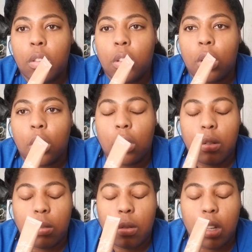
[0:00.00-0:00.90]

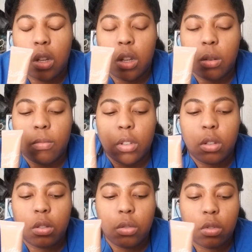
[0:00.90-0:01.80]
go
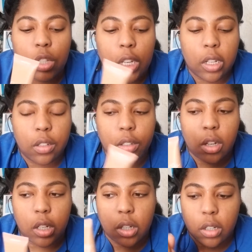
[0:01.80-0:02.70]
2 shades
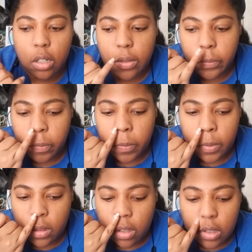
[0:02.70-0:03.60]
darker,
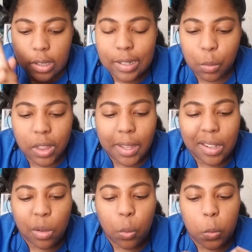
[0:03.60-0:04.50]
because I want like
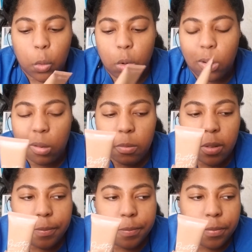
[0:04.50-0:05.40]
the warm,
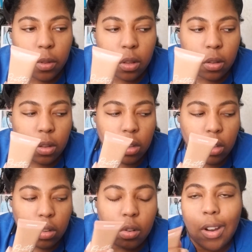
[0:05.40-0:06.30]

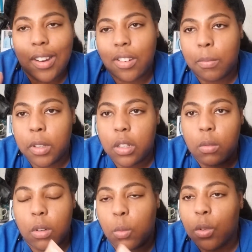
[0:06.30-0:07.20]
or I could just mix it with
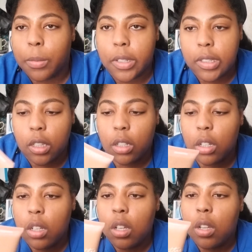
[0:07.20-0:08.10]
a warm concealer,
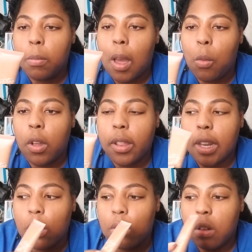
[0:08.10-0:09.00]
but I want like
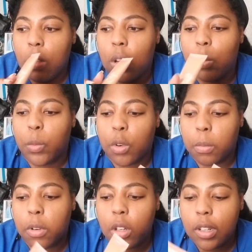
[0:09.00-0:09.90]
a
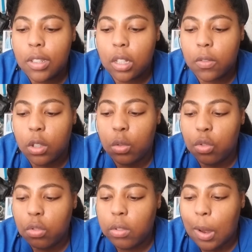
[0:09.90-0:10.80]
warmer instead of a
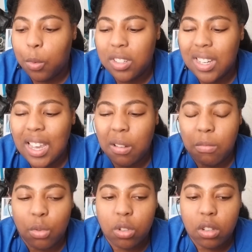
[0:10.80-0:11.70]
neutral. I wish they had
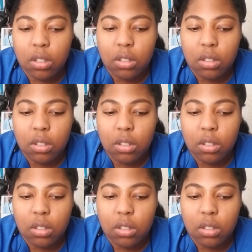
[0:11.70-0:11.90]
more